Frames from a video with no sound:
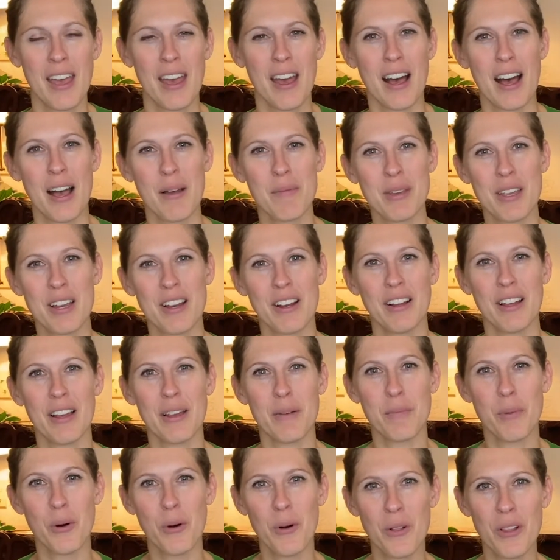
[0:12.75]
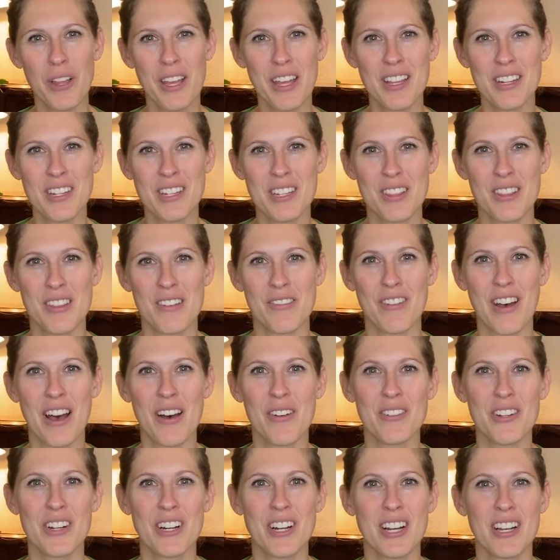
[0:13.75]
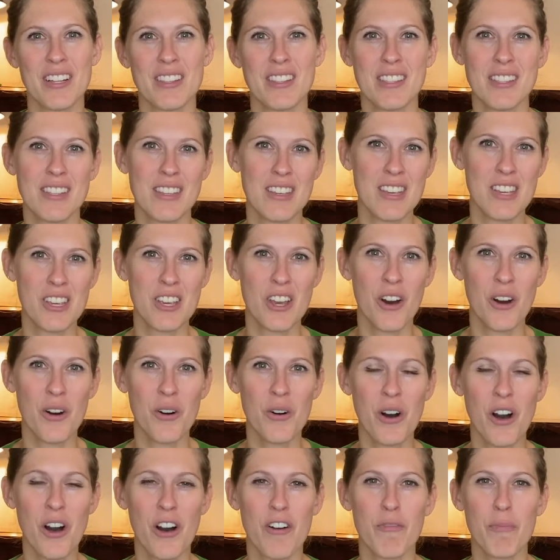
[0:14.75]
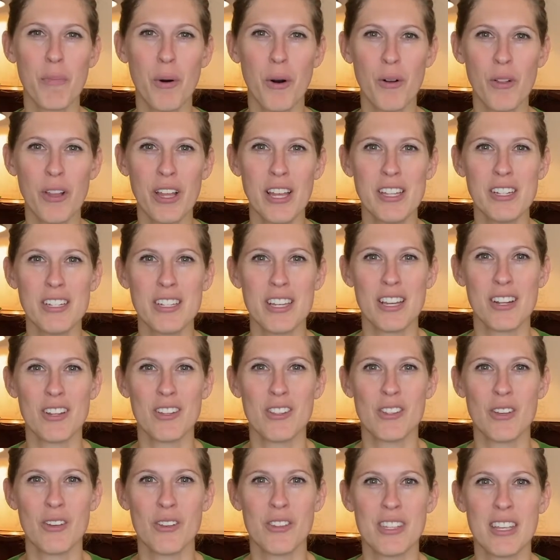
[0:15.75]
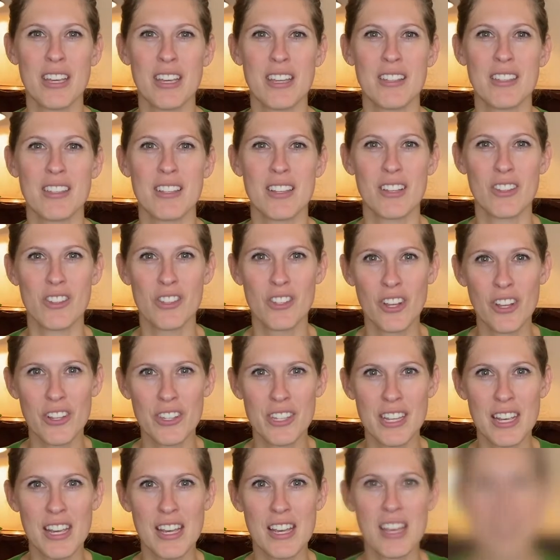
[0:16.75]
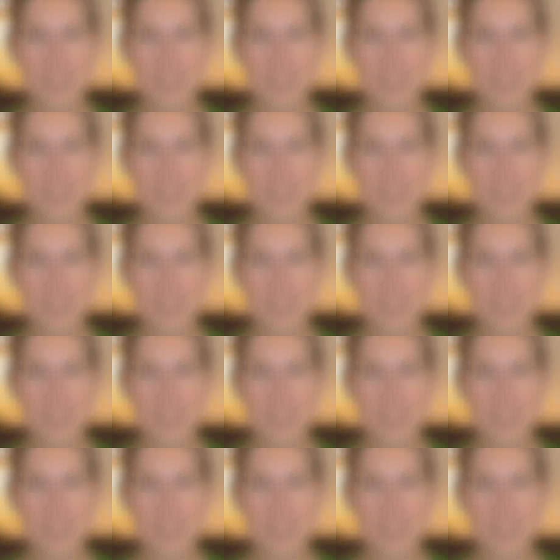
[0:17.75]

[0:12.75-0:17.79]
I'm Caroline Poland, the founder and CEO of Poland & Associates Consulting,